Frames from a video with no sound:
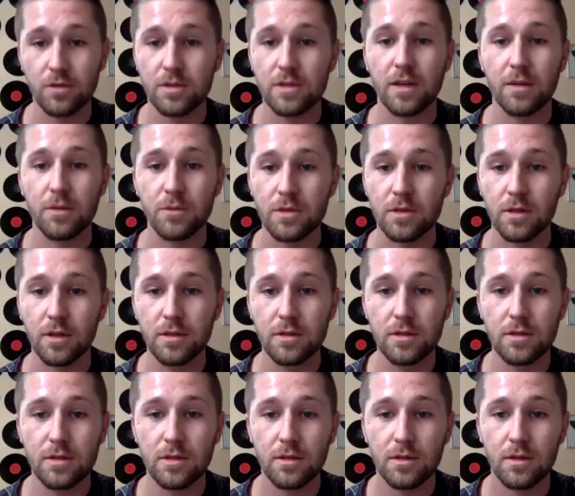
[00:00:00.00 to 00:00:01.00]
same
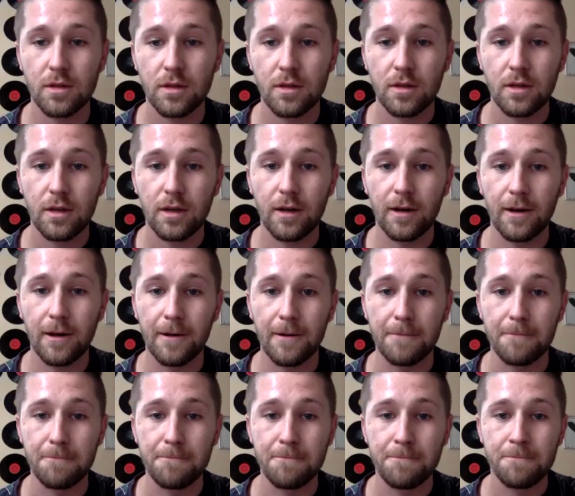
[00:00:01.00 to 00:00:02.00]
results.
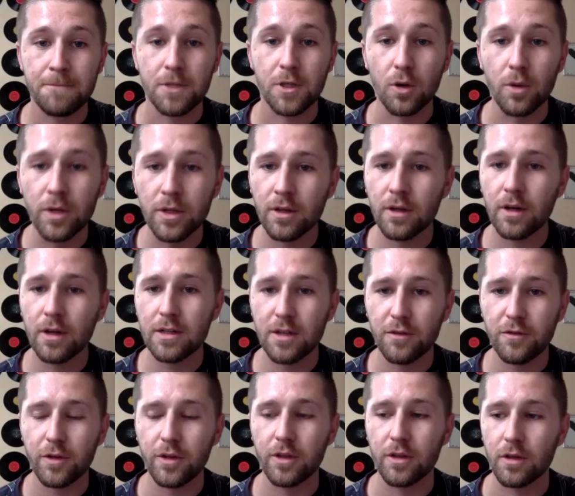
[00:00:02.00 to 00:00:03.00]
Going there, I
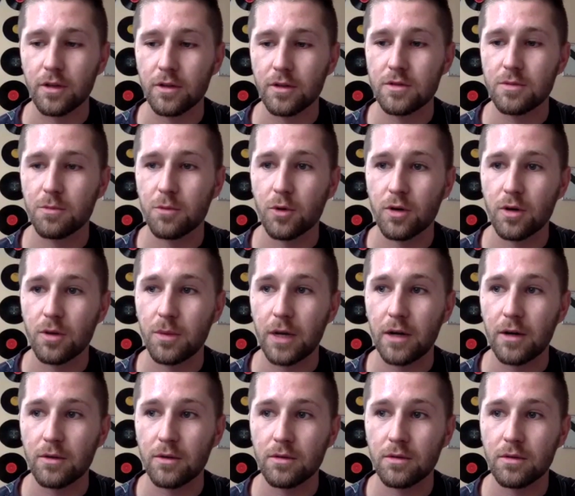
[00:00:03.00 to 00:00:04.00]
definitely learned more
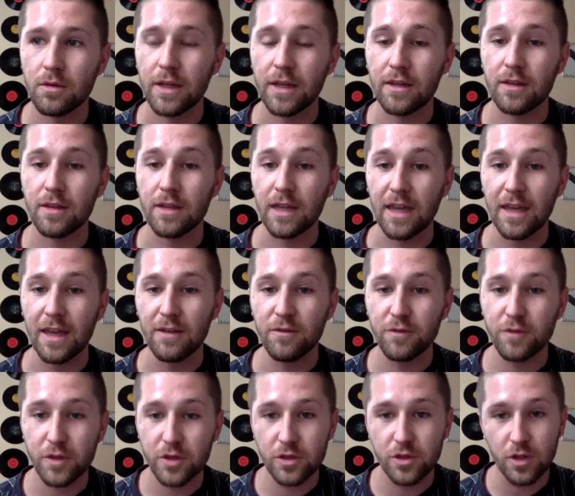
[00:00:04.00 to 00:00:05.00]
about like the
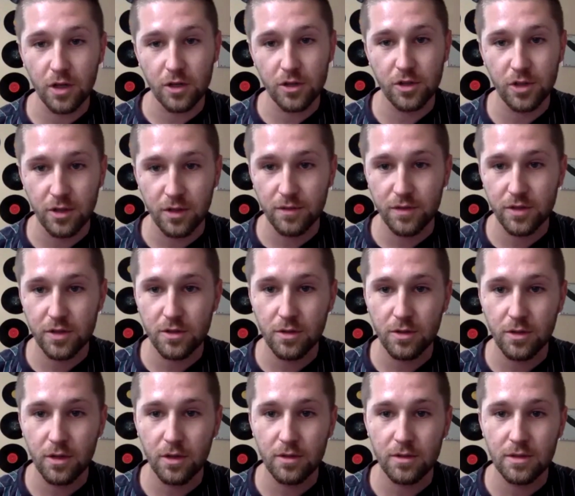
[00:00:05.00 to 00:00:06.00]
infrastructure of
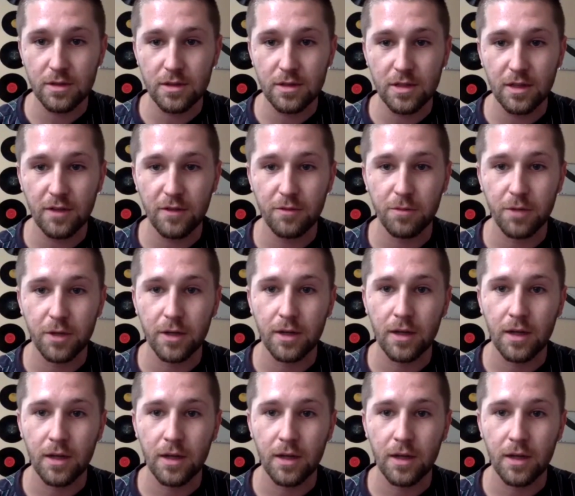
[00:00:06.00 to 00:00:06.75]
studios and stuff, but